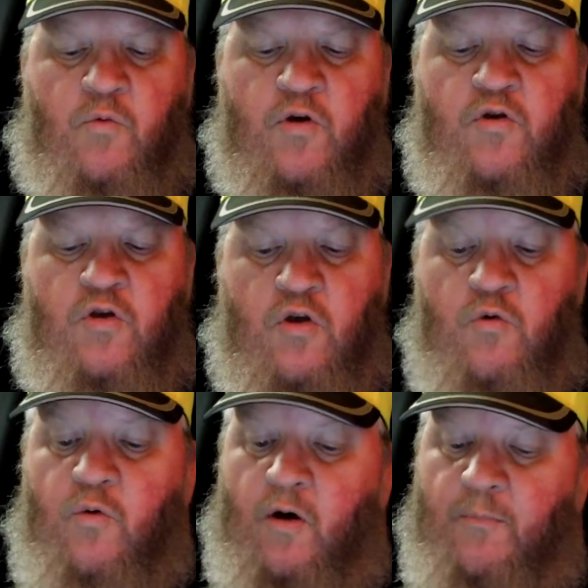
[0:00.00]

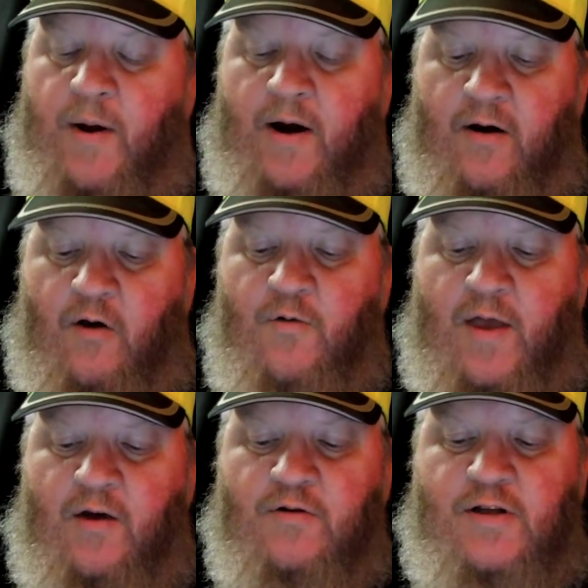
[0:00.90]
you will bear no
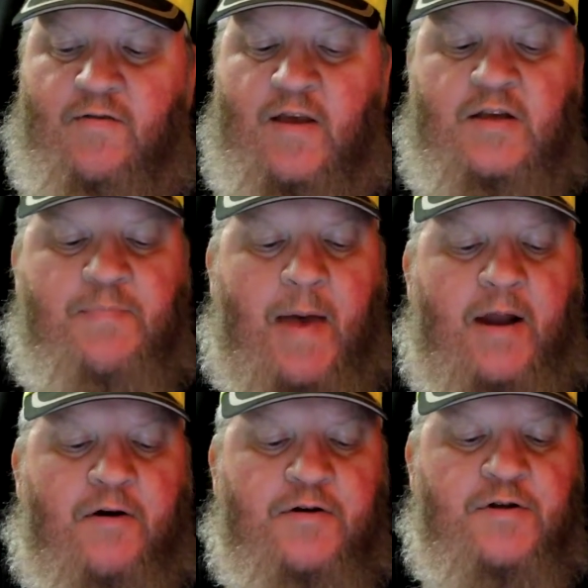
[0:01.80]
guilt in these
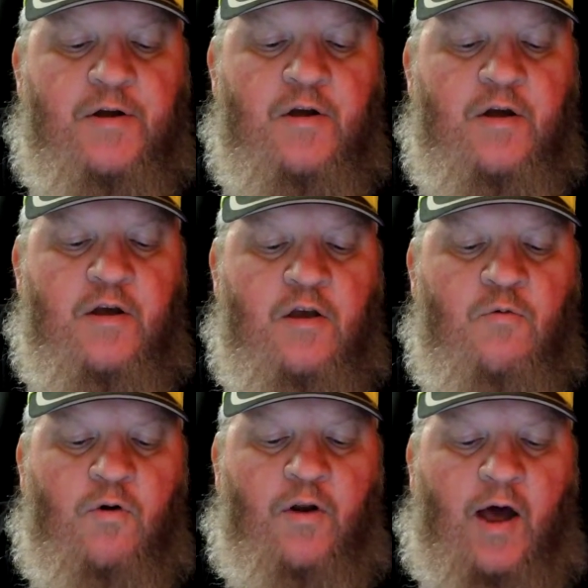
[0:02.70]
matters.
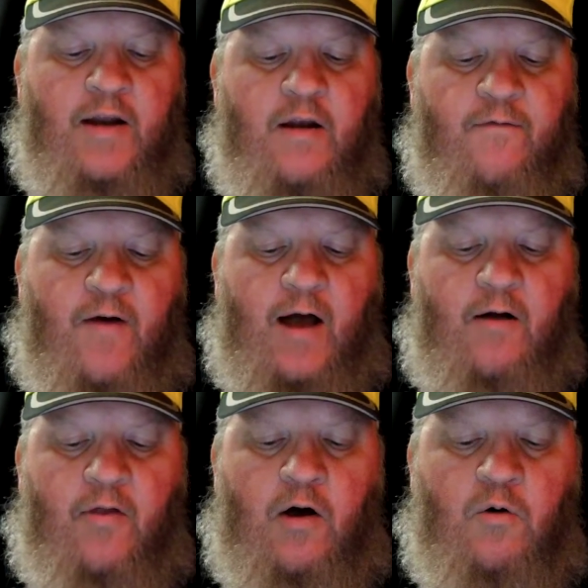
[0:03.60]
You will not
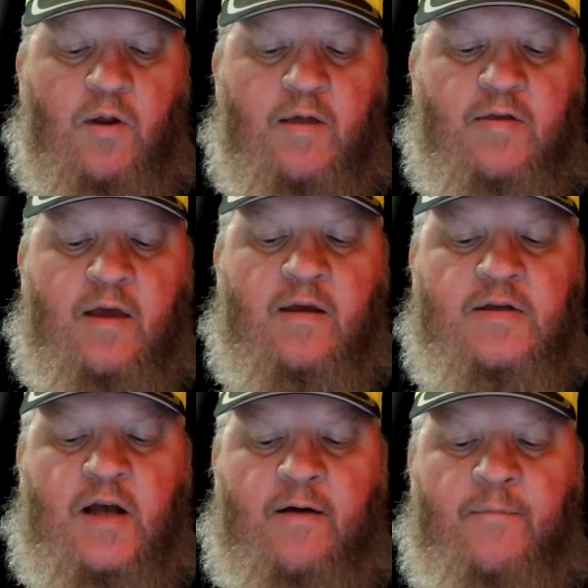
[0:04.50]
defile the holy
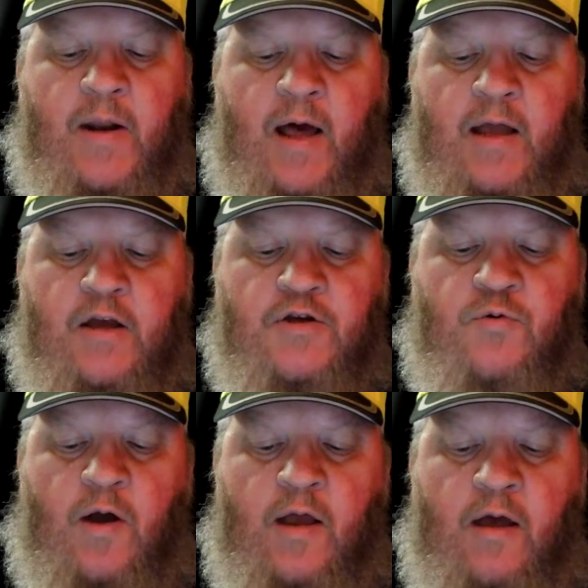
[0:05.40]
things of Bnei
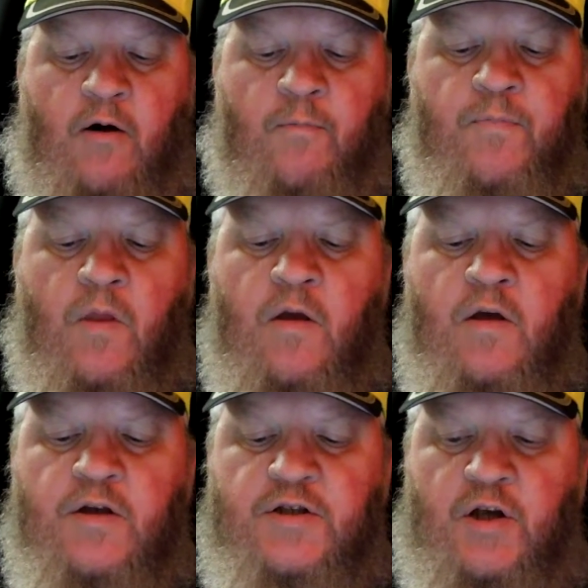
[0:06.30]
Israel,
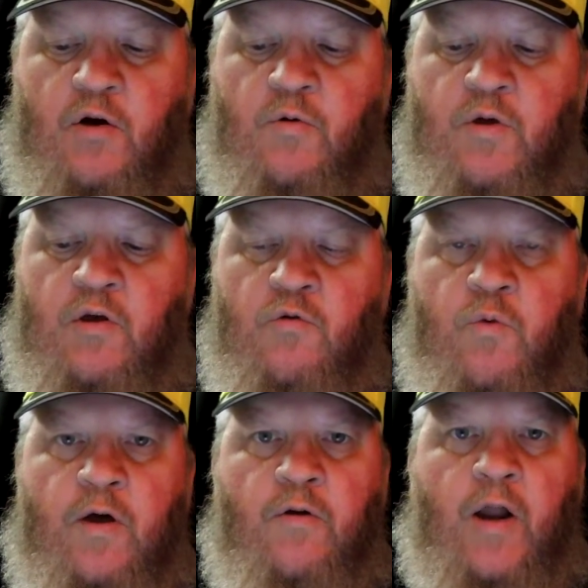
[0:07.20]
so you
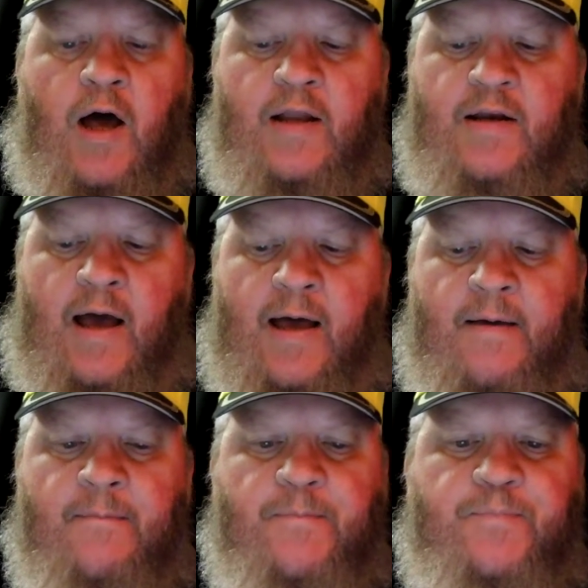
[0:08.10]
will not die.